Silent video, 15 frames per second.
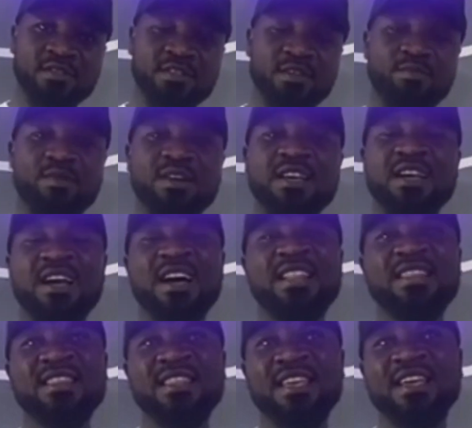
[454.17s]
The body
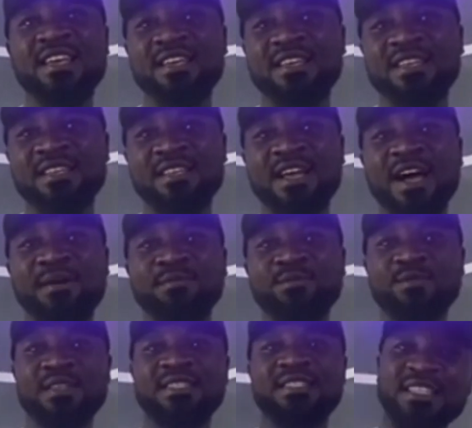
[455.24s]
can't take up
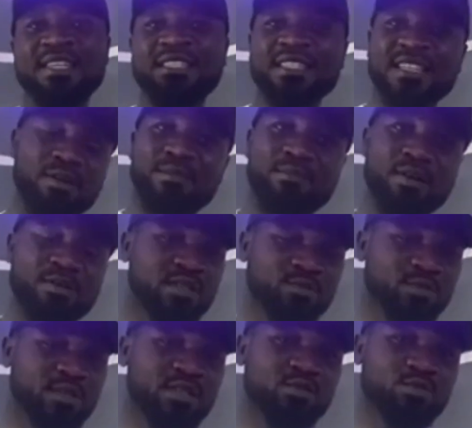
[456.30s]
to a certain amount
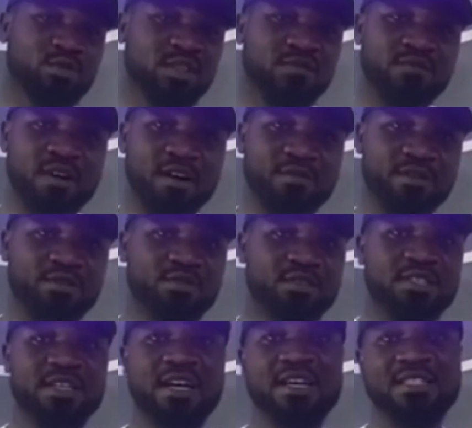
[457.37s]
within 24 hours
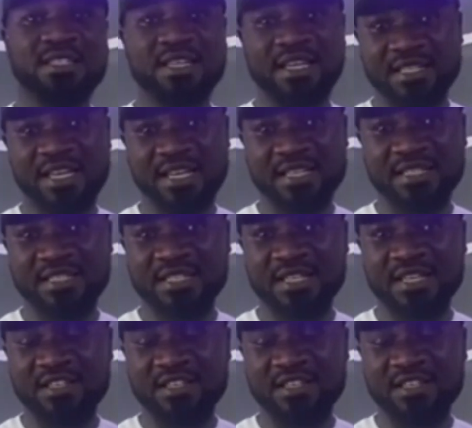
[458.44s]
because it can't clear it.